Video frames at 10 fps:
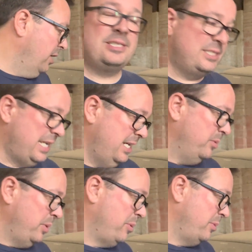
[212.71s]
This has taken
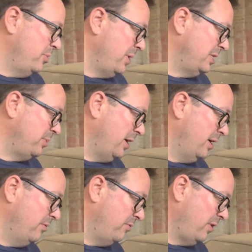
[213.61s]
me probably the best part
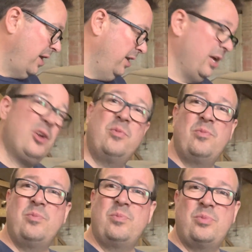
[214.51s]
of, I don't know,
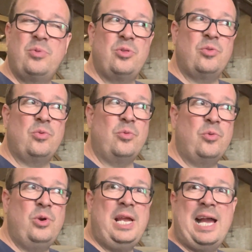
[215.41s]

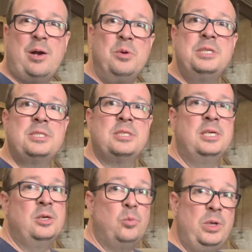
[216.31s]
3 hours,
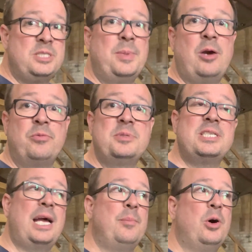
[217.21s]
with some help from
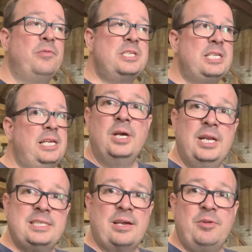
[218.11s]
Sam, obviously.
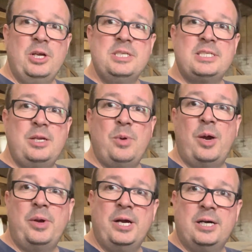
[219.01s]
Let's have a look and see where
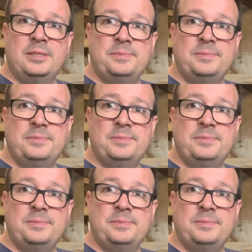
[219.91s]
we are.